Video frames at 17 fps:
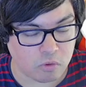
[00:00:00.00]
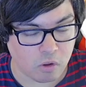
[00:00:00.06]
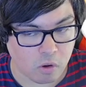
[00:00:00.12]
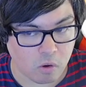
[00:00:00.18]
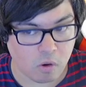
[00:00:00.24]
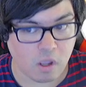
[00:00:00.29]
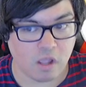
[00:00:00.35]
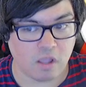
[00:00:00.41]

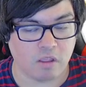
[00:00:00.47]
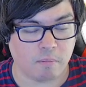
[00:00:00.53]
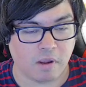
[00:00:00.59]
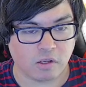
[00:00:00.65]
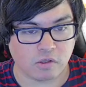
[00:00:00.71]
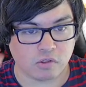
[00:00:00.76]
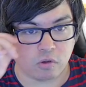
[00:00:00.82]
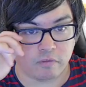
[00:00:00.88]
though, the
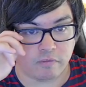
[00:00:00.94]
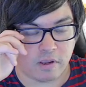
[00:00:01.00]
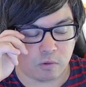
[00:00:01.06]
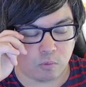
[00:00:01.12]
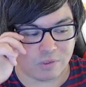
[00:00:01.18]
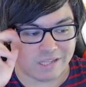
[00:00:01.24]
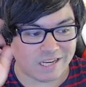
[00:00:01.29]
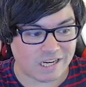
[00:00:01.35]
milestone
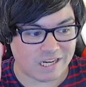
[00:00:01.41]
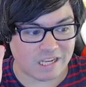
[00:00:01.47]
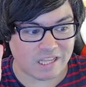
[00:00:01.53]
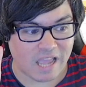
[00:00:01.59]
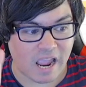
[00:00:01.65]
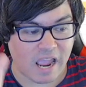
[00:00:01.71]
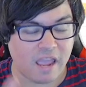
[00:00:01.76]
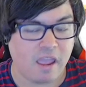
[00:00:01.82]
event related to
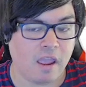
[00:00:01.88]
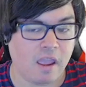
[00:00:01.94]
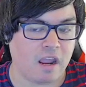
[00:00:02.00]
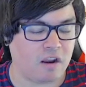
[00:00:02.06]
that.